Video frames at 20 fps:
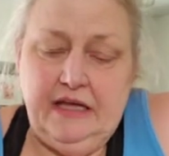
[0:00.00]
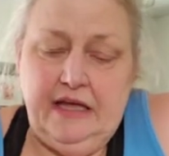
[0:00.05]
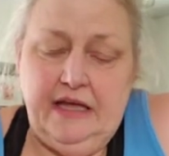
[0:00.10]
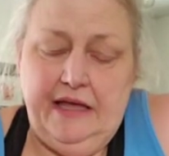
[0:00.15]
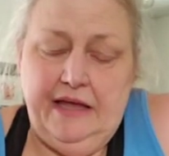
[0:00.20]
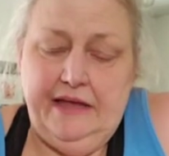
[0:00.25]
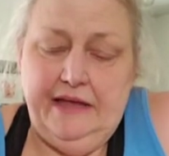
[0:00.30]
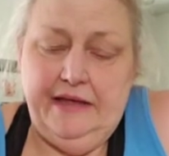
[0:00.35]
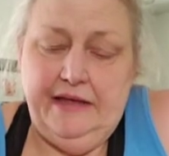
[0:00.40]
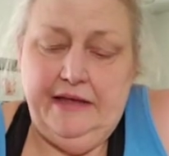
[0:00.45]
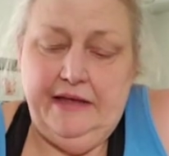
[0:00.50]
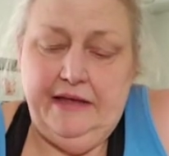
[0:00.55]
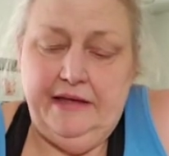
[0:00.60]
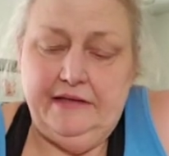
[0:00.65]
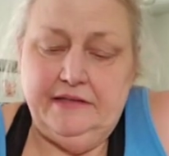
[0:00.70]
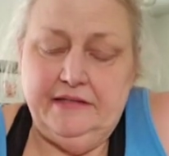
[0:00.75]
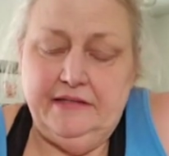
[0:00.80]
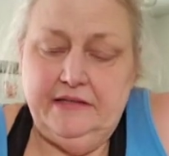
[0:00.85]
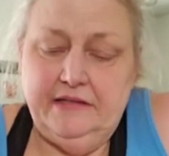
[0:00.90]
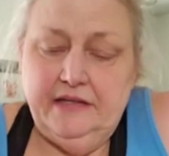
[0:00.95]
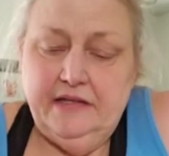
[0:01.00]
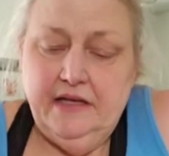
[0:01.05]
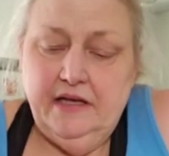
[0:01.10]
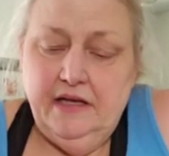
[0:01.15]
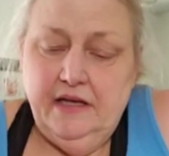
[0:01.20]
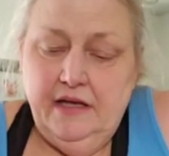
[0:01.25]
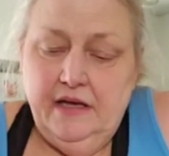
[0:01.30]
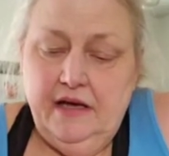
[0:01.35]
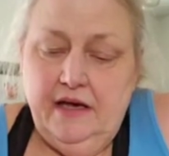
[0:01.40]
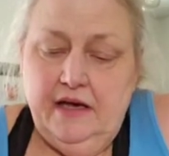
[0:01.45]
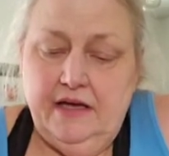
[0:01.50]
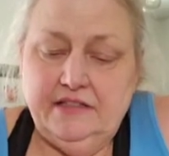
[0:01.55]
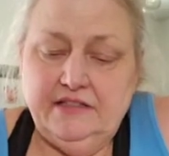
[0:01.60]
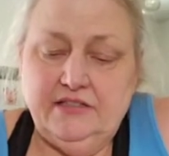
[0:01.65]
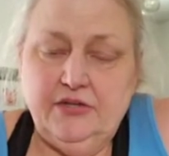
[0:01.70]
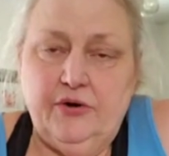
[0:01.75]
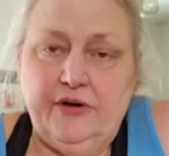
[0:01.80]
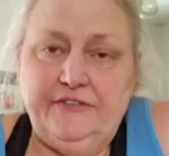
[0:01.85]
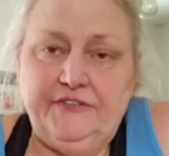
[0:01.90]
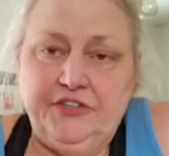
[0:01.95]
And
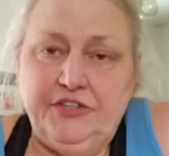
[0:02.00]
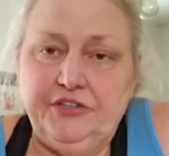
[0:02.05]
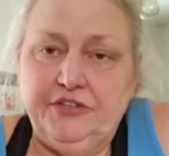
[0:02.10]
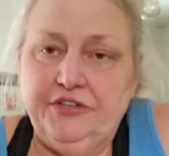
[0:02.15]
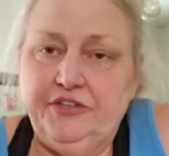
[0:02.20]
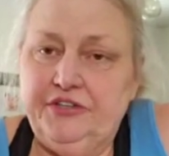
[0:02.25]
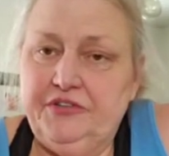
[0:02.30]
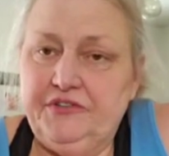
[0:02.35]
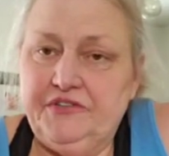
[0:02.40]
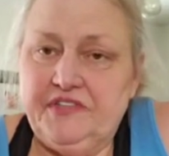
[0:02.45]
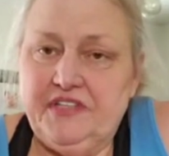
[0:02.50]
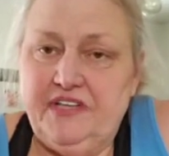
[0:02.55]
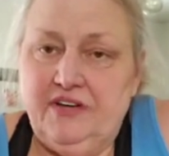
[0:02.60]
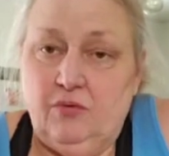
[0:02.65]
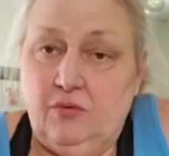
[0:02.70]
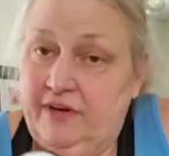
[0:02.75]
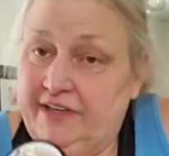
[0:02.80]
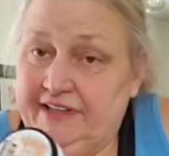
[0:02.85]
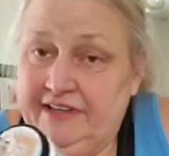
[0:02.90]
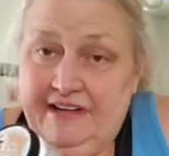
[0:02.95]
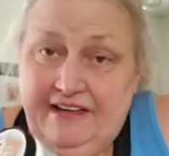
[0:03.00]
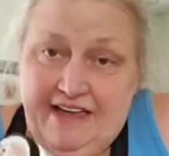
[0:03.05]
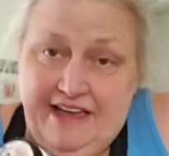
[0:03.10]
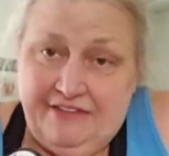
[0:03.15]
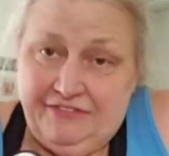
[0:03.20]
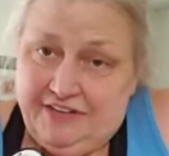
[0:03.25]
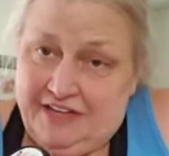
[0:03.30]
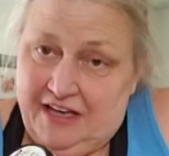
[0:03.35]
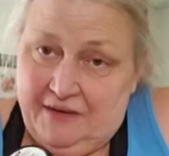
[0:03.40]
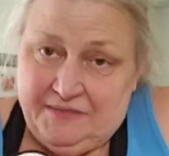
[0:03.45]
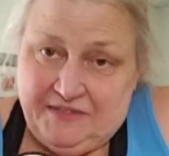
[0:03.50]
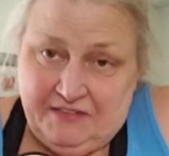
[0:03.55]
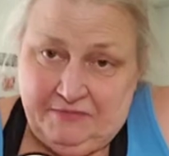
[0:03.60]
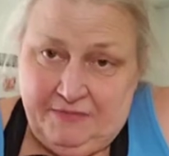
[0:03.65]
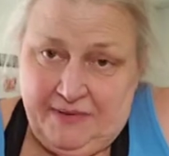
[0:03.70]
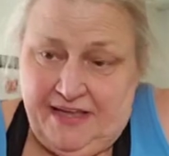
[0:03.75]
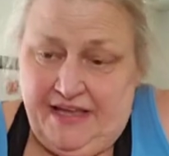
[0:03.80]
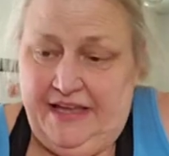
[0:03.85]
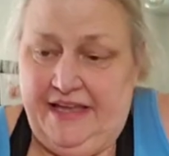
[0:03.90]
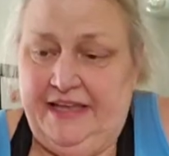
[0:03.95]
so if you're using 1.5 cups of
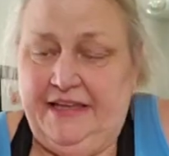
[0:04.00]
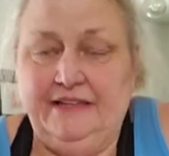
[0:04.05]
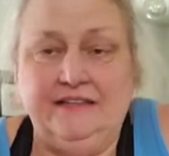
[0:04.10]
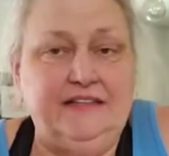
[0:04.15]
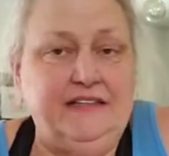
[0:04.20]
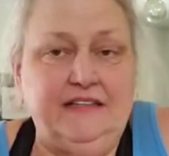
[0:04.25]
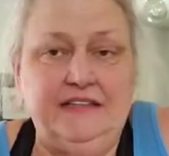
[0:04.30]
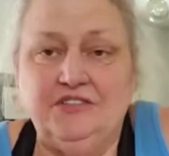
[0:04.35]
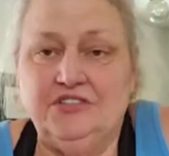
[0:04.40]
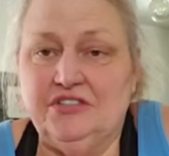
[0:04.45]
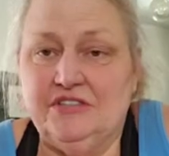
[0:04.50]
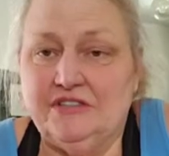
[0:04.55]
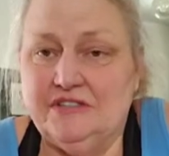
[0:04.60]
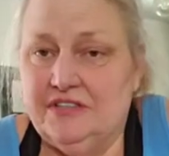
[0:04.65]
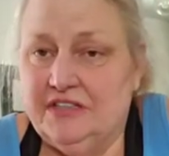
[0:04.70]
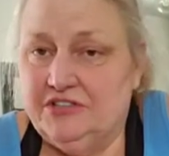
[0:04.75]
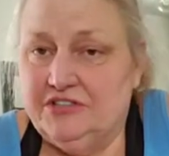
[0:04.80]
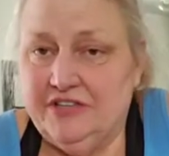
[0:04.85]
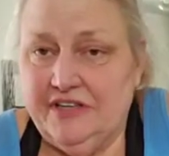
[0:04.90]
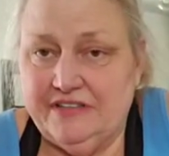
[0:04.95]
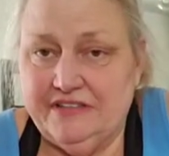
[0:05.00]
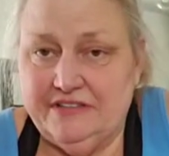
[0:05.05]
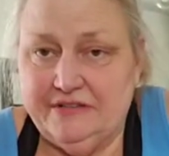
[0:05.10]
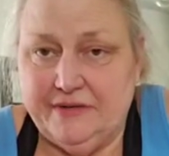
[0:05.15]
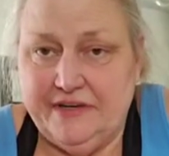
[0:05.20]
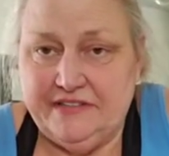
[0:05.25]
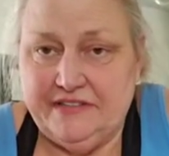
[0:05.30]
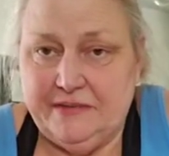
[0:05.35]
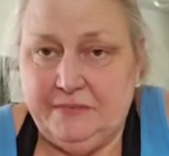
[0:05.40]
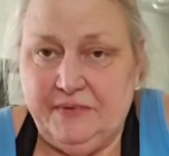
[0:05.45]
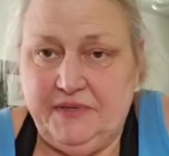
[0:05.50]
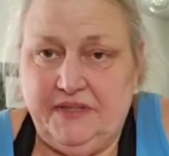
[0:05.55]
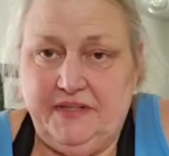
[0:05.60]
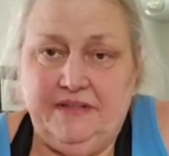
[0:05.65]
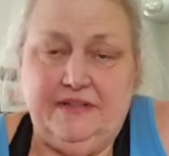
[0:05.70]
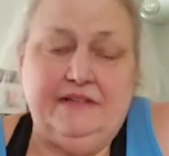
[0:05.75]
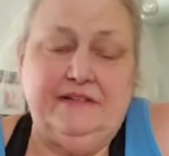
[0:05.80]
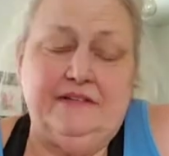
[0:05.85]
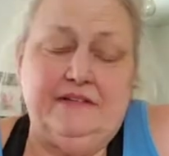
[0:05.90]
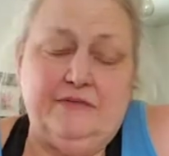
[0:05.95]
paint, then just adjust the
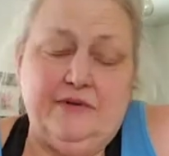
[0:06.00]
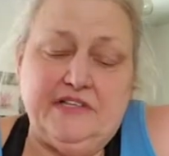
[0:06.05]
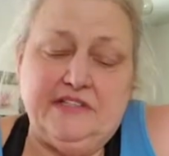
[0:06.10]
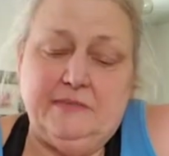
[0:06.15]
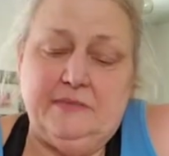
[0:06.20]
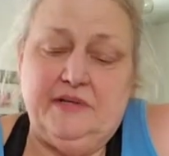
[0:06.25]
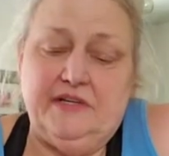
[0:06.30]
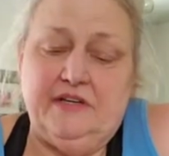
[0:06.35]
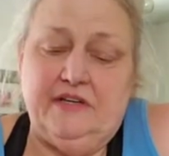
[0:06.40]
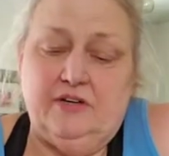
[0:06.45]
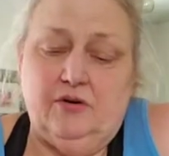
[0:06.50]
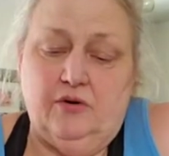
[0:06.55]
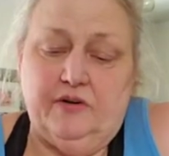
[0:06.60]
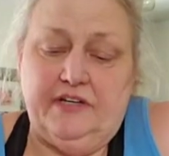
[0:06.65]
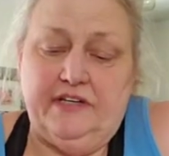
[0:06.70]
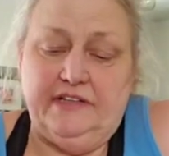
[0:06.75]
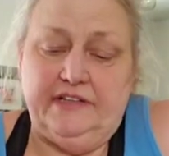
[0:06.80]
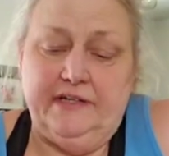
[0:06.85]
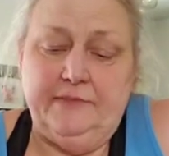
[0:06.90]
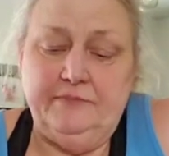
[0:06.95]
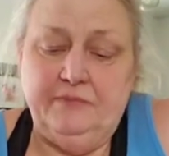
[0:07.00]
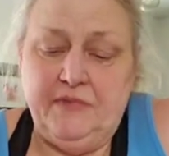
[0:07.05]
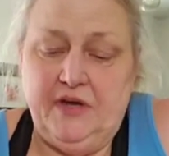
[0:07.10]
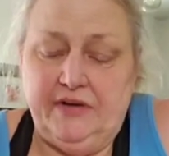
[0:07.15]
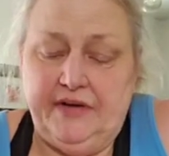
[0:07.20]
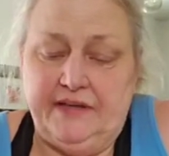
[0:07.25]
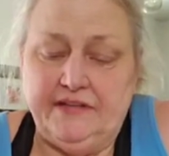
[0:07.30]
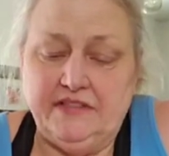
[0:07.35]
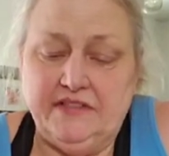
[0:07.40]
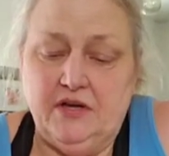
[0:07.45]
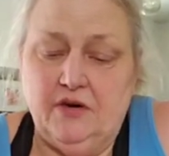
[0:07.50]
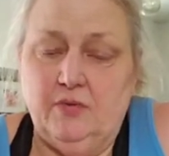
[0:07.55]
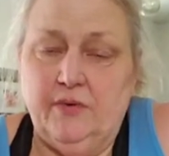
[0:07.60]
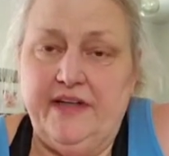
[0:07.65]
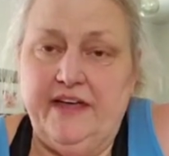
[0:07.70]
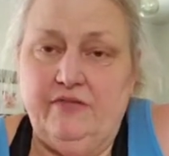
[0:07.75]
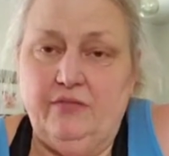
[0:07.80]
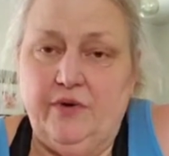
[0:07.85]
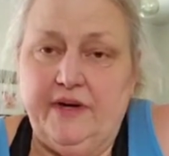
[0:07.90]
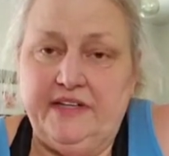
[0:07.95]
recipe accordingly. Okay, so
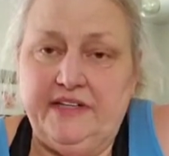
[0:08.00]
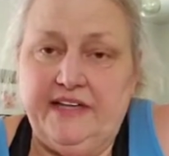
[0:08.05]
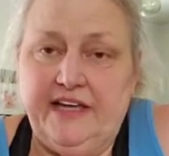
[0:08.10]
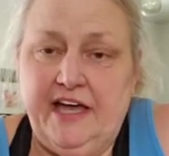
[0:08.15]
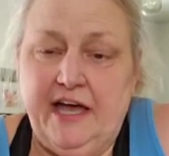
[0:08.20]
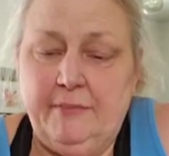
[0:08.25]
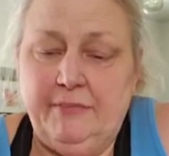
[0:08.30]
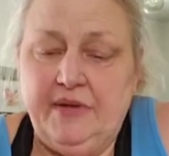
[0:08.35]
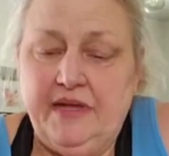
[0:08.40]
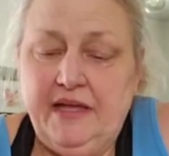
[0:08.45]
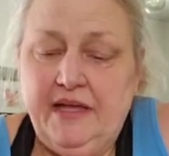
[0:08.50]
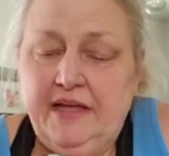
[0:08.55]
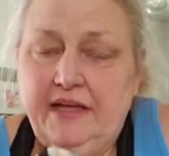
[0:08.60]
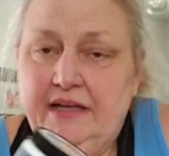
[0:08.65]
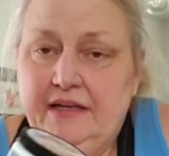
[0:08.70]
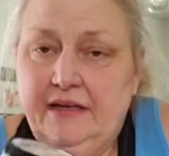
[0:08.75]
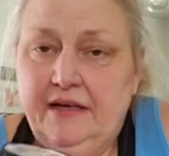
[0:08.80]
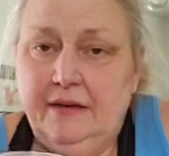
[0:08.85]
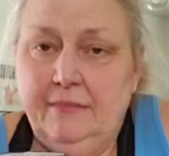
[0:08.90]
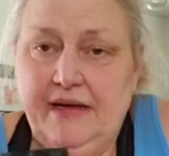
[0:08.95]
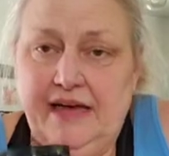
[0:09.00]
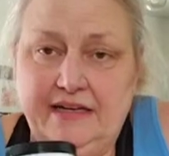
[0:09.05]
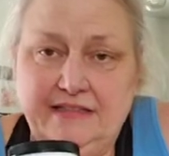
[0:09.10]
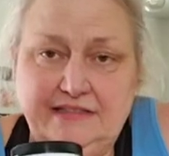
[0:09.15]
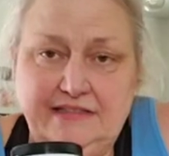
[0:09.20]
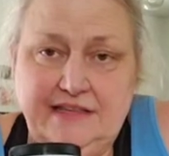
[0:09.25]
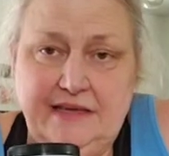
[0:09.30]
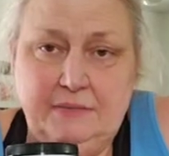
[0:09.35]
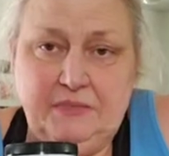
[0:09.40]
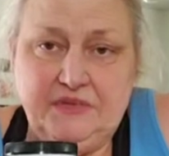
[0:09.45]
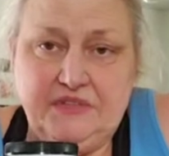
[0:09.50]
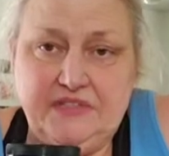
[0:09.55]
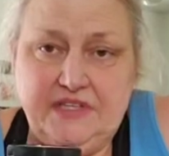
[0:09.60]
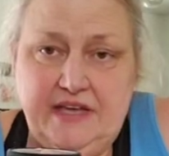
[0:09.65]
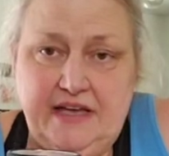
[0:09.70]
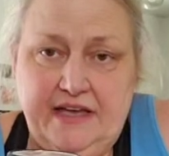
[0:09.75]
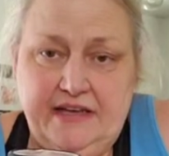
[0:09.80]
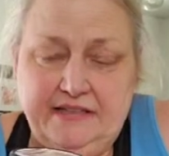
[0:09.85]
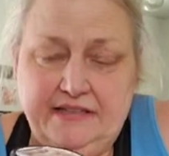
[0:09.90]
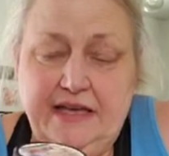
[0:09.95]
we have 1 cup, about
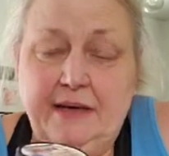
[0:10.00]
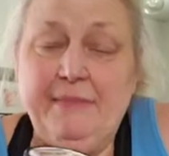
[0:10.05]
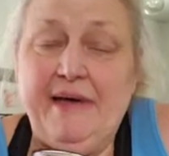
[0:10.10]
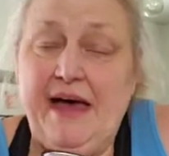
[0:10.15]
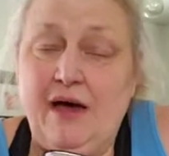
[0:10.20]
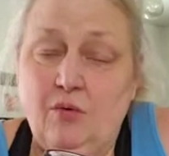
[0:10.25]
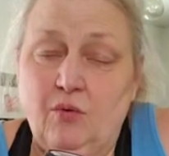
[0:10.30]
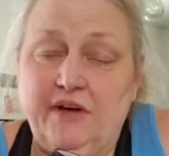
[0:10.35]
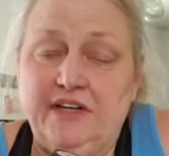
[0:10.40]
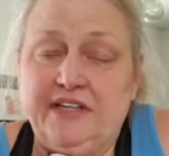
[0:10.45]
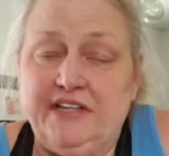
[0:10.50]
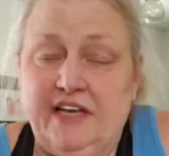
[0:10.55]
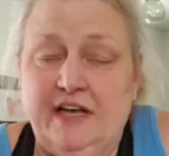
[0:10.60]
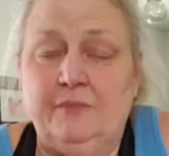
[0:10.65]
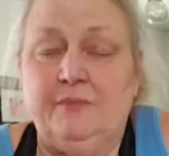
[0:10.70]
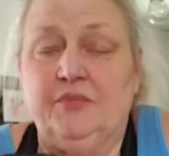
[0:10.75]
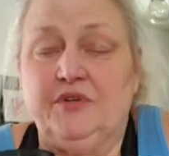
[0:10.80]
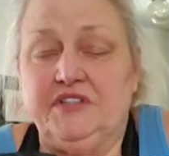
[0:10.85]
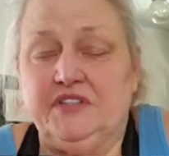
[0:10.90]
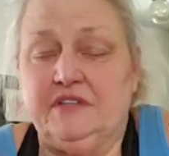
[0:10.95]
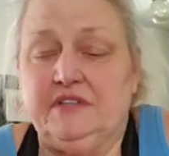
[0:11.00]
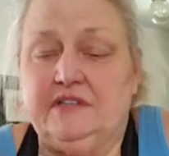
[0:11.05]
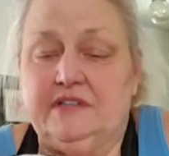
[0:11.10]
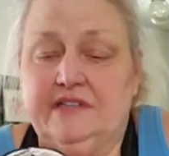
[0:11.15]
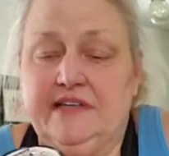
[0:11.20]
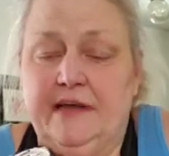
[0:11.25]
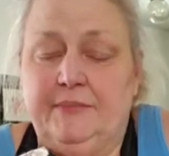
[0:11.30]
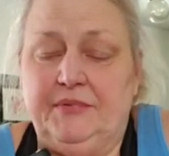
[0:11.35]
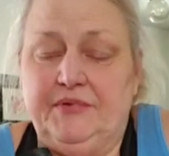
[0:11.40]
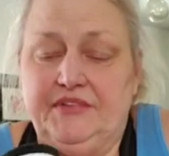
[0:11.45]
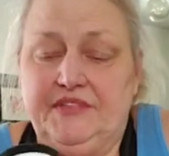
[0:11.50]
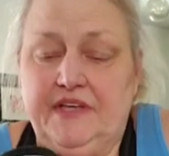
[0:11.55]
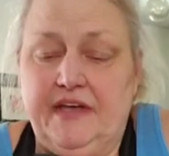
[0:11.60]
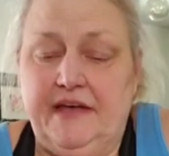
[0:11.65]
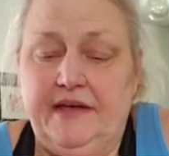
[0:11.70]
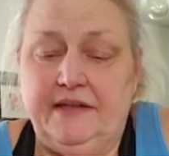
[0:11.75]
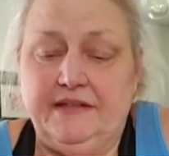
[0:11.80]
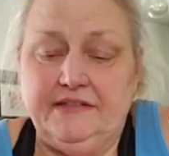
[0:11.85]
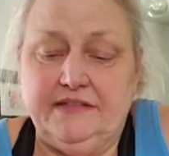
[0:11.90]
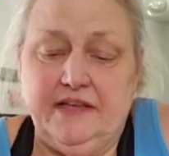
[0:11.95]
1 cup, which is a sample
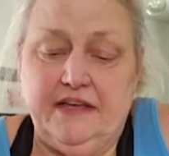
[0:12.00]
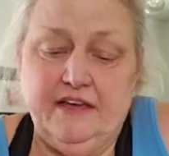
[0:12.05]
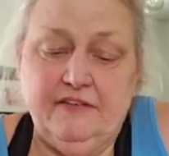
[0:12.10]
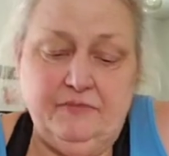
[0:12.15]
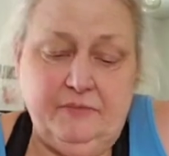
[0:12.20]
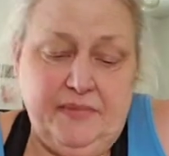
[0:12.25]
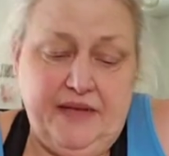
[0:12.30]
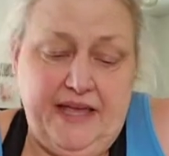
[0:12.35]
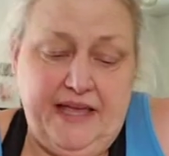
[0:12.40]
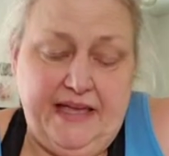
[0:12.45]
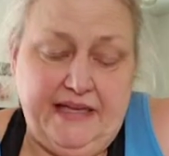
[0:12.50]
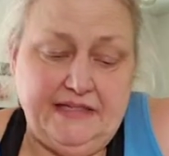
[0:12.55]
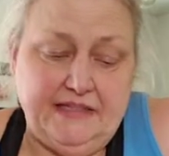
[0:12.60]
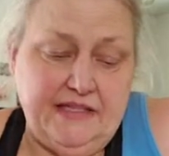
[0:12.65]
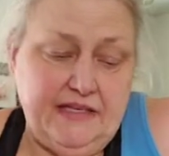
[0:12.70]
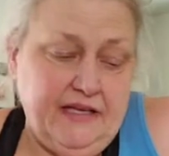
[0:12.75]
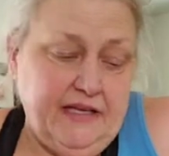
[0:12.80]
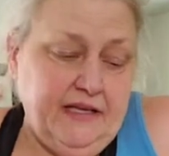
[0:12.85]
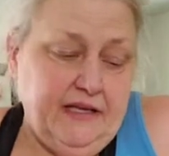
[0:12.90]
size of paint.